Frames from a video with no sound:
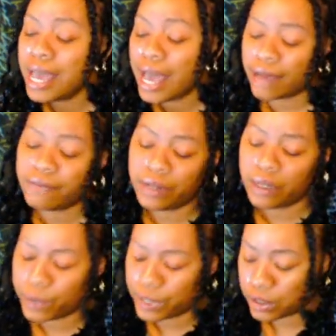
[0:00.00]
I feel like
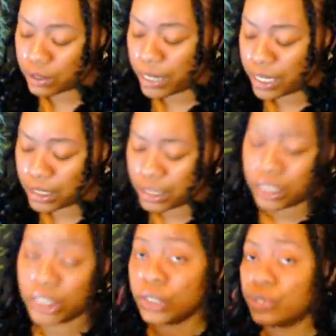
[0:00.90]
whether somebody is
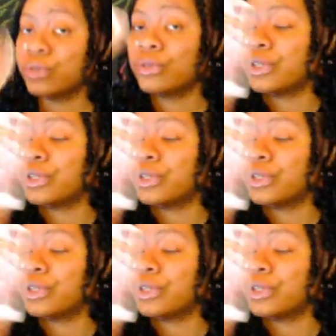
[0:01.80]
telling the truth or